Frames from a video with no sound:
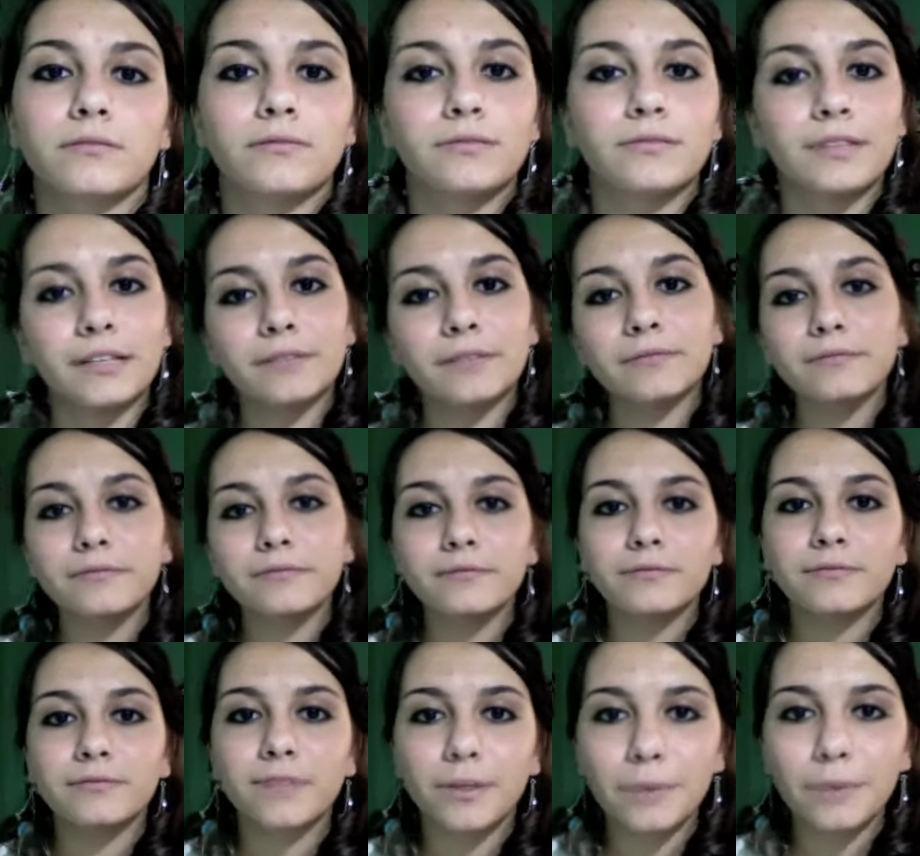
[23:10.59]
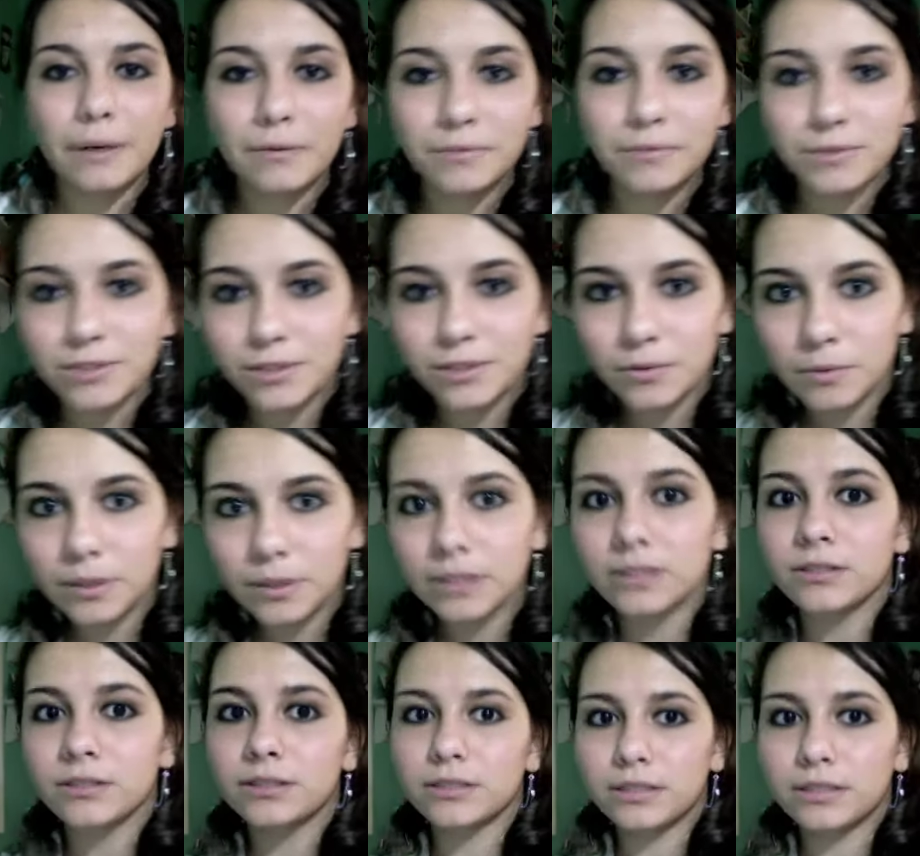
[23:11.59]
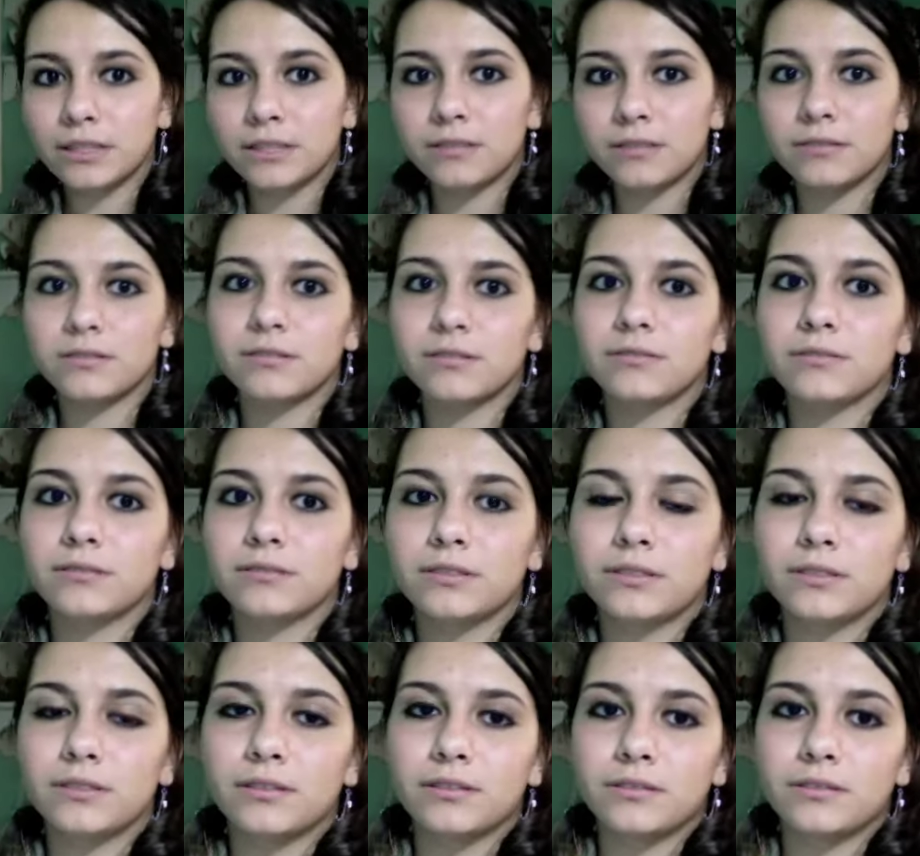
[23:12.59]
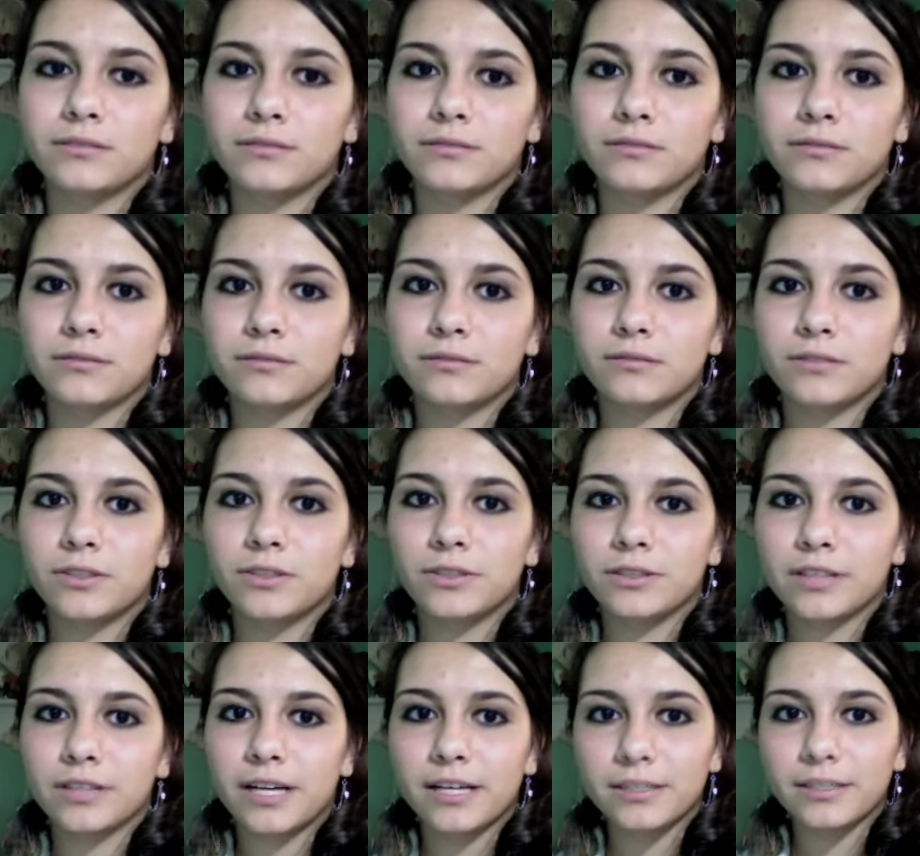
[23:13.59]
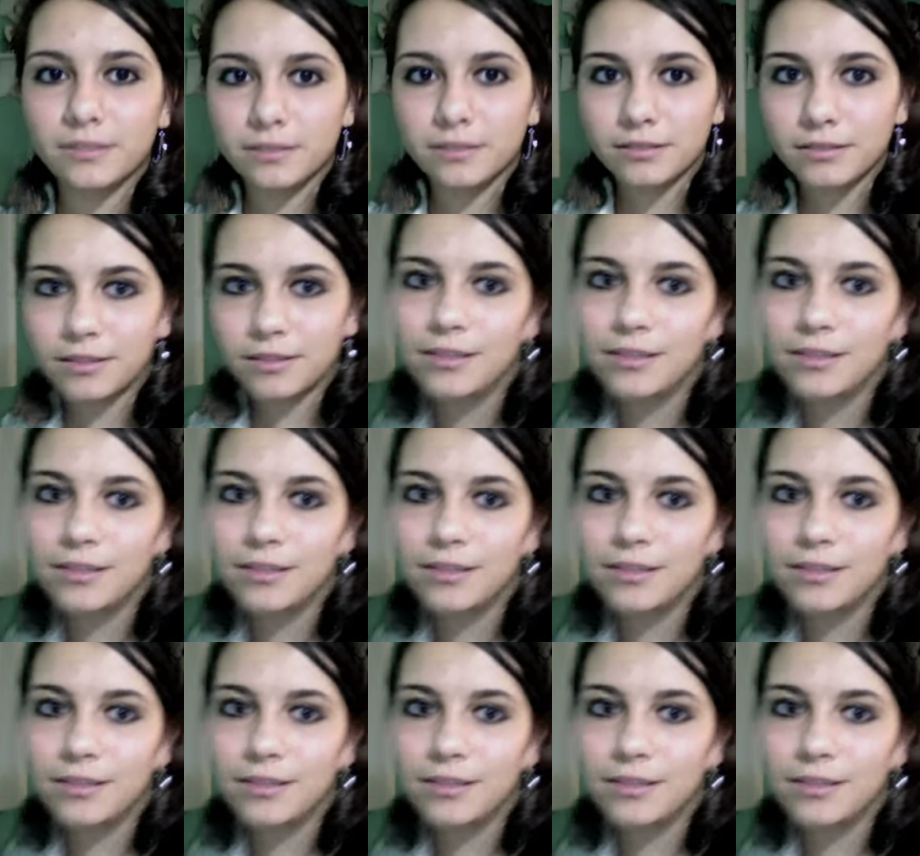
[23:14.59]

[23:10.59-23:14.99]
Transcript: Now, go out into the world and look nice.